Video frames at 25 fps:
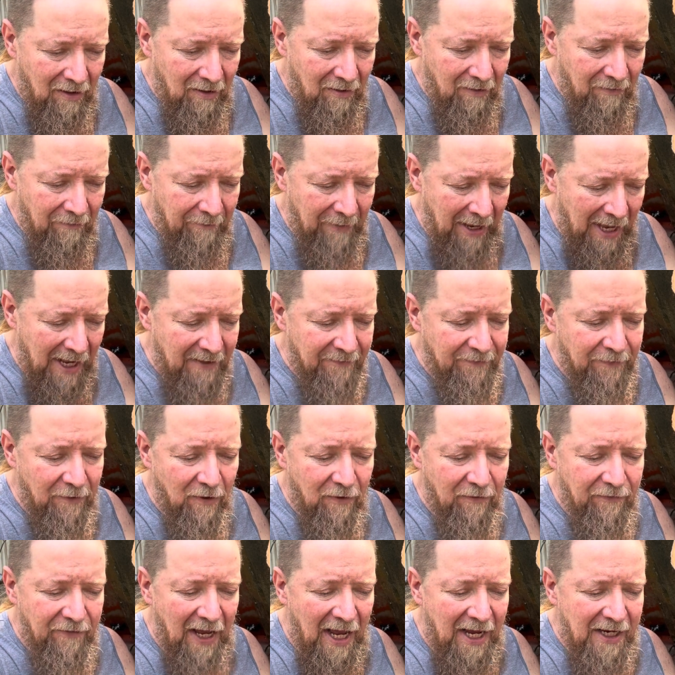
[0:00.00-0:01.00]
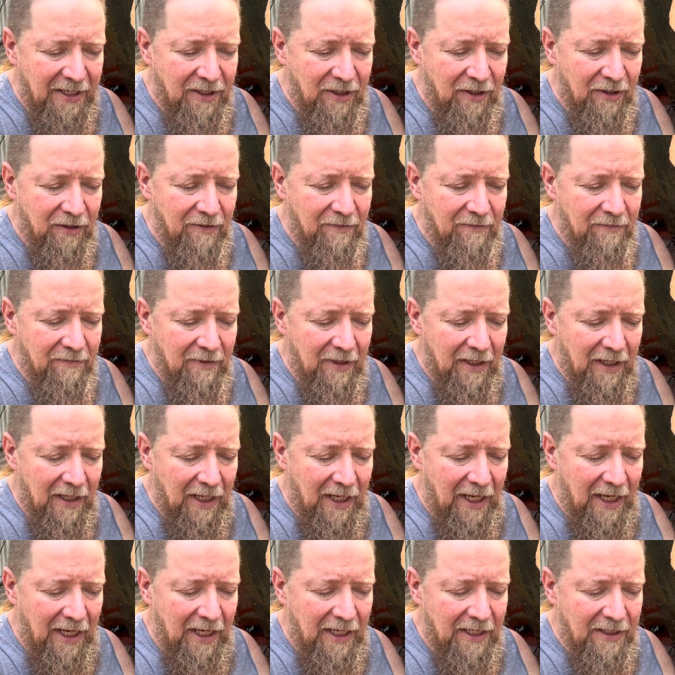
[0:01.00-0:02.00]
Manifold vacuum
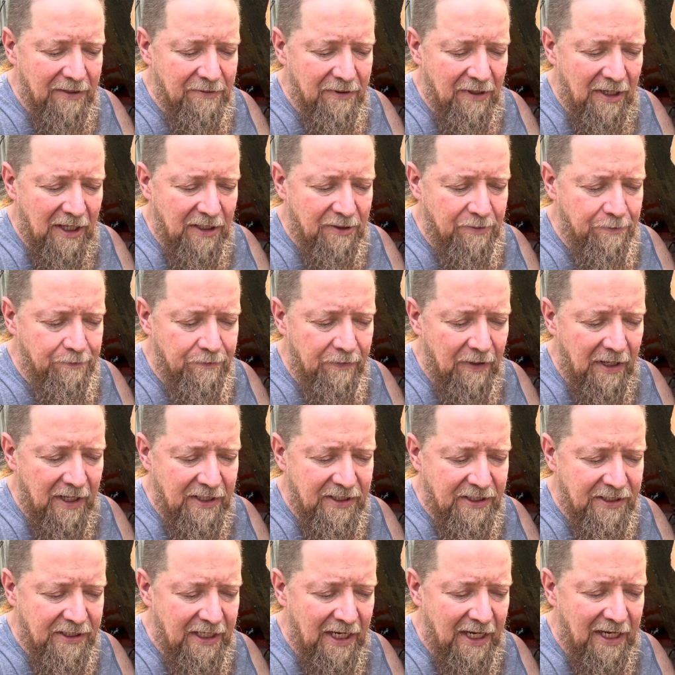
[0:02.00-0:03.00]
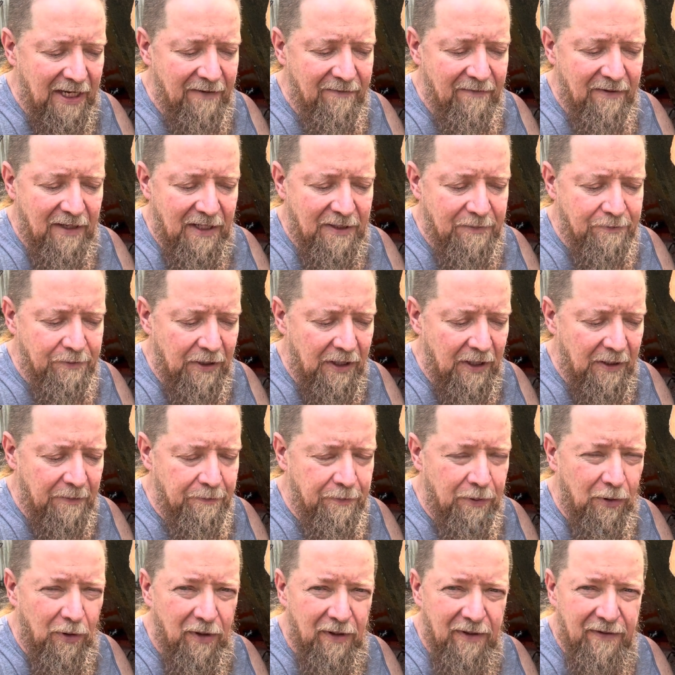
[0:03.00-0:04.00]
is going to
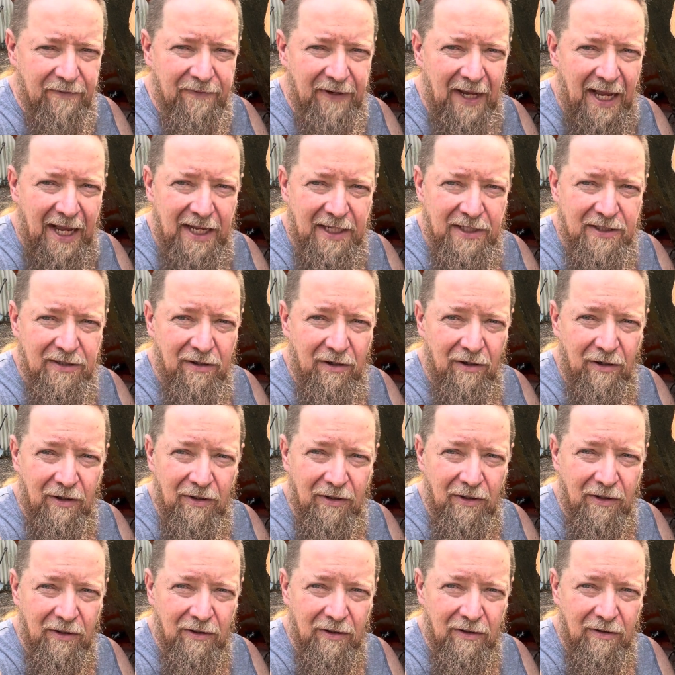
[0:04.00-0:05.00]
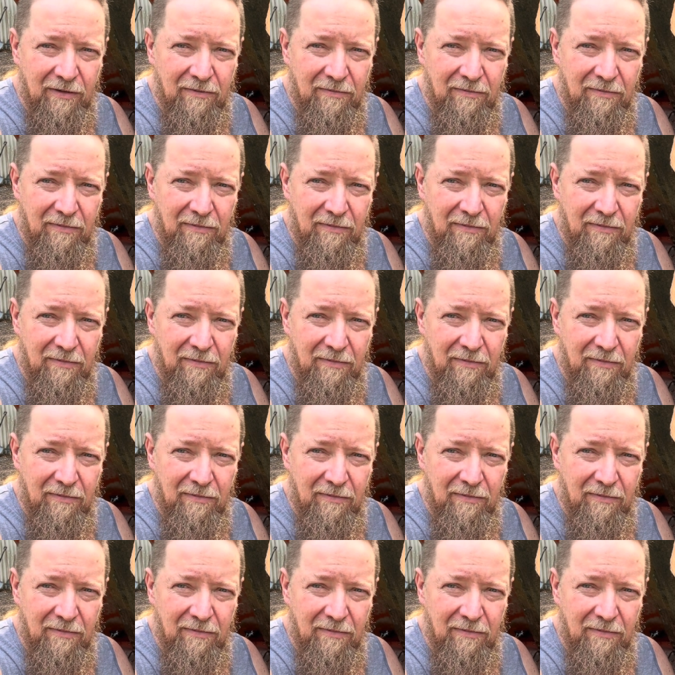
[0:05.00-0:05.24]
pull advance on your